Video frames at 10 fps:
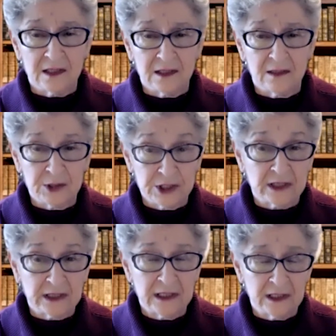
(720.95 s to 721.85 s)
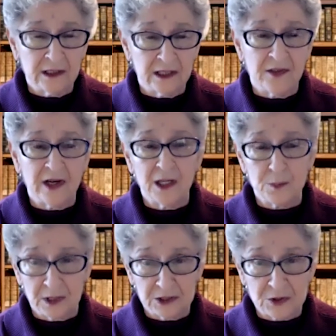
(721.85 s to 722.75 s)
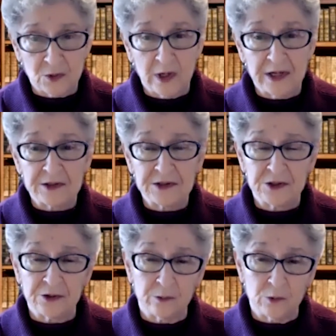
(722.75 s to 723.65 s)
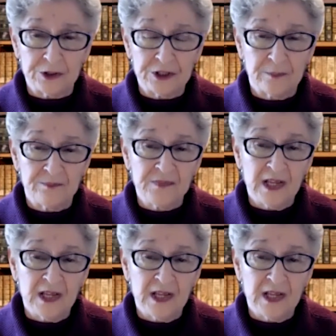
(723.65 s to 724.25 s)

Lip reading: particularly in Italy, that had mixed choirs during worship.